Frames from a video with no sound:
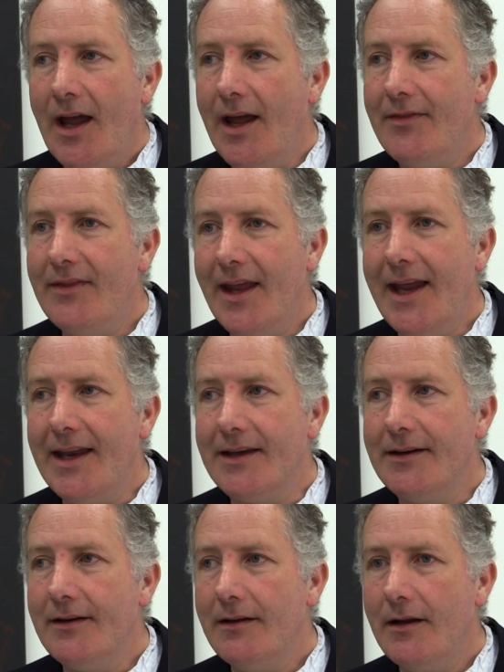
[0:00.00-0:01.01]
And
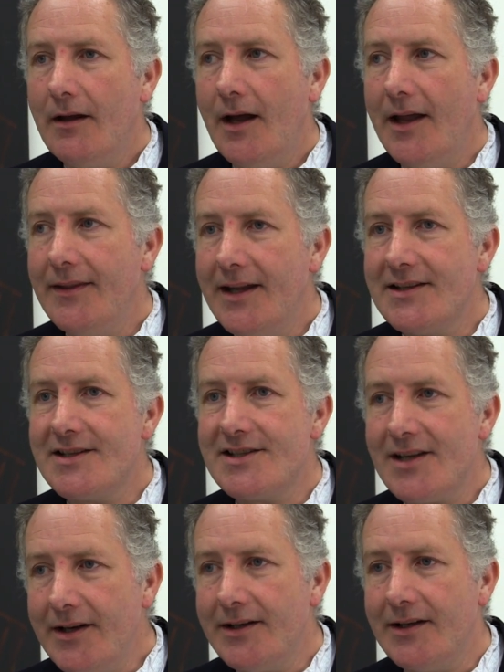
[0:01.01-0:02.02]
then
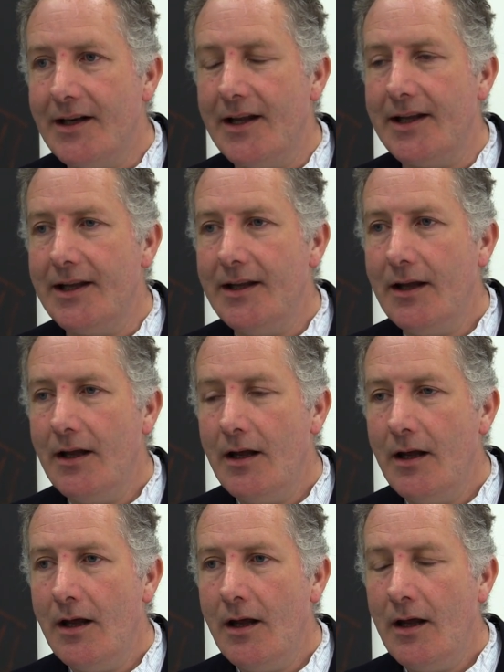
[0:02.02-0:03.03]
suddenly
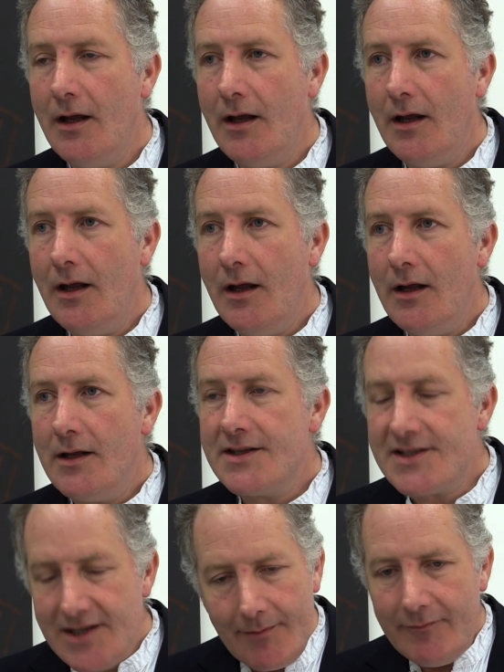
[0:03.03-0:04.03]

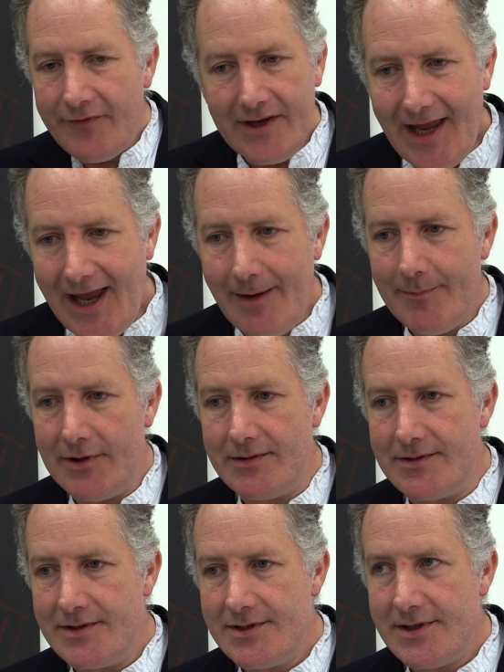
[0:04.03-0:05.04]
something
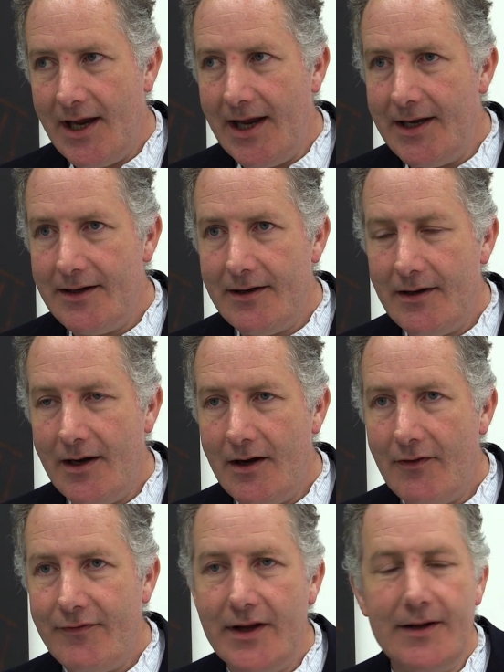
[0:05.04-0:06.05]
happens and
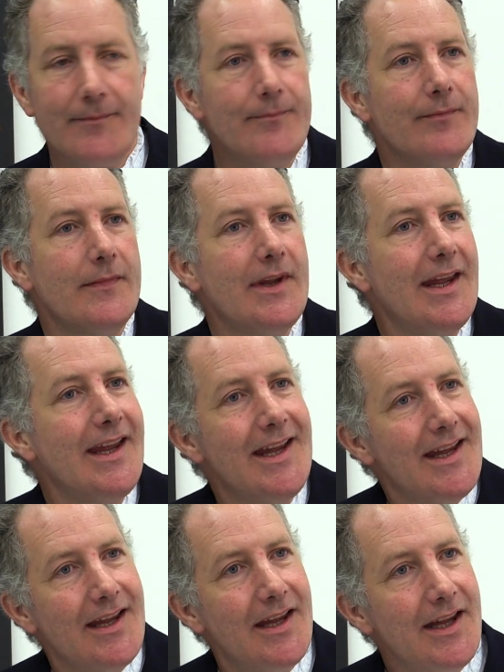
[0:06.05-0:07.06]
I think
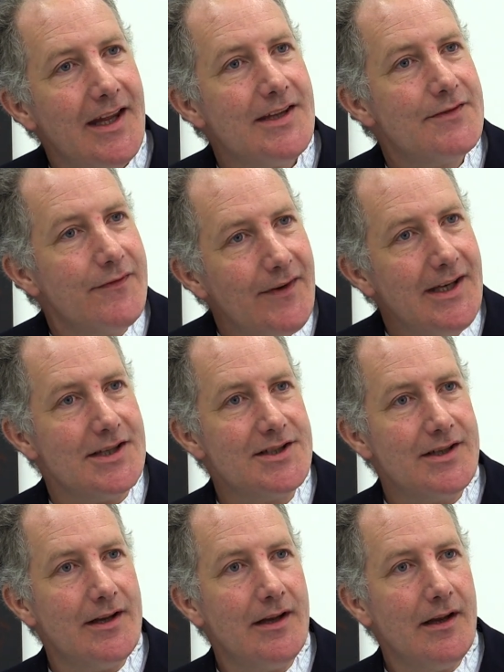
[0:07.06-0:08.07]
it's
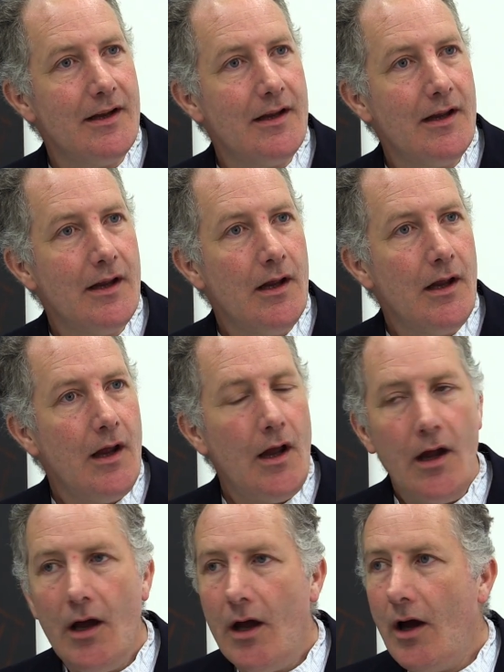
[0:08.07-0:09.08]
finished.
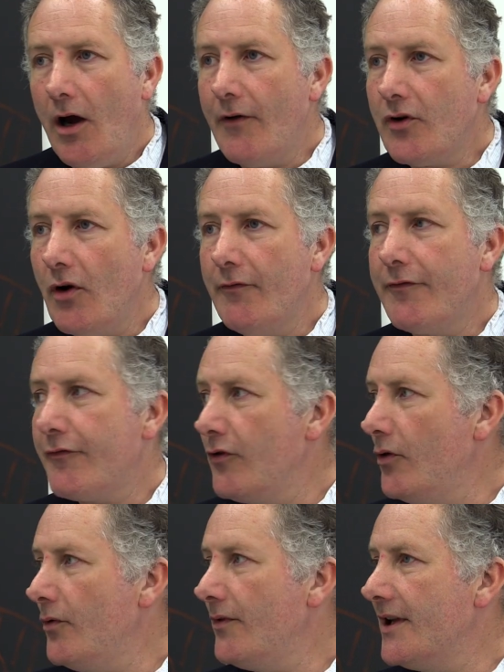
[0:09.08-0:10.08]
I've gone
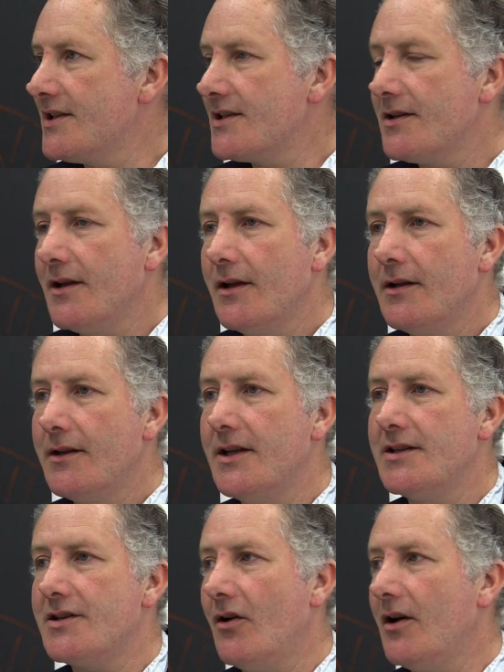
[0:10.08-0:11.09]
through this
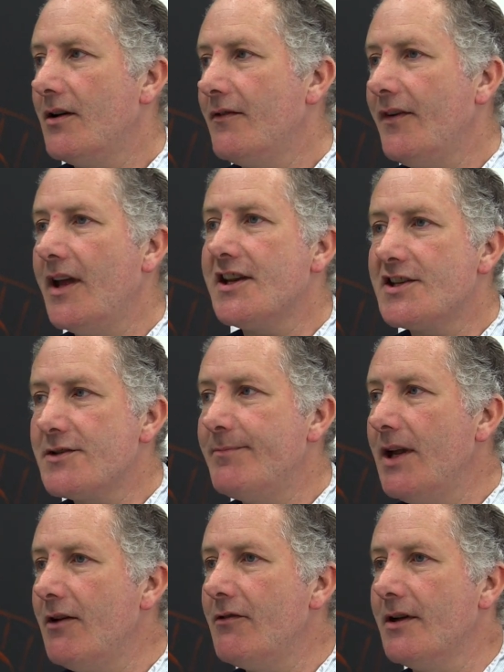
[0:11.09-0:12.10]
kind of
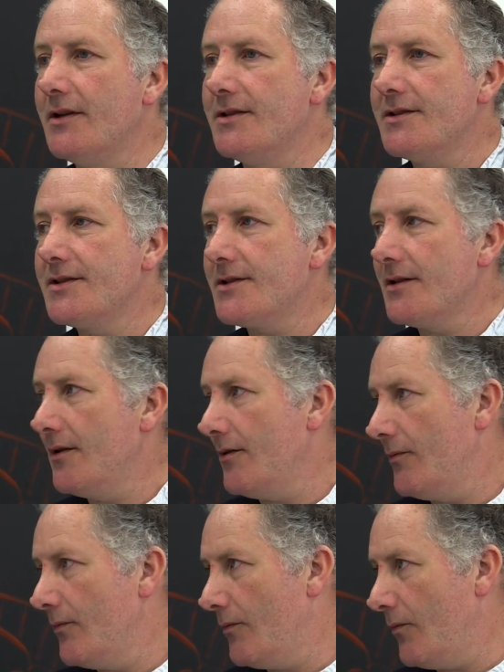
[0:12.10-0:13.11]
experience
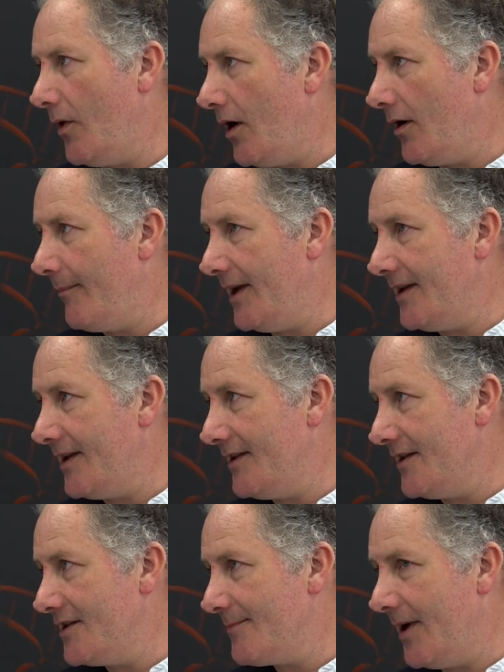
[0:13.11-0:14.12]
while I'm making
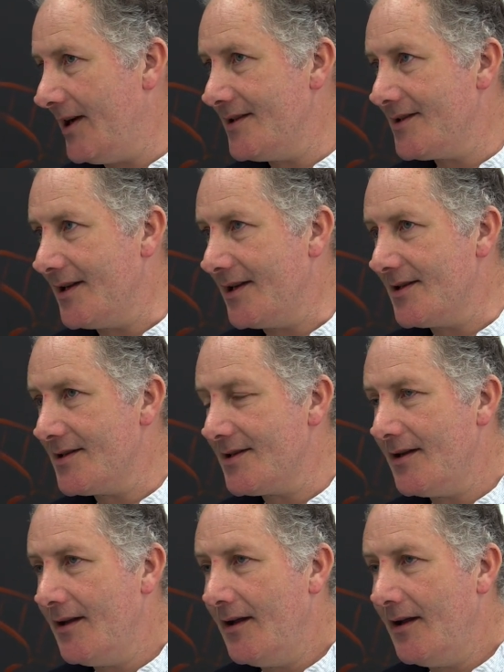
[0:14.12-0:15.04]
these paintings.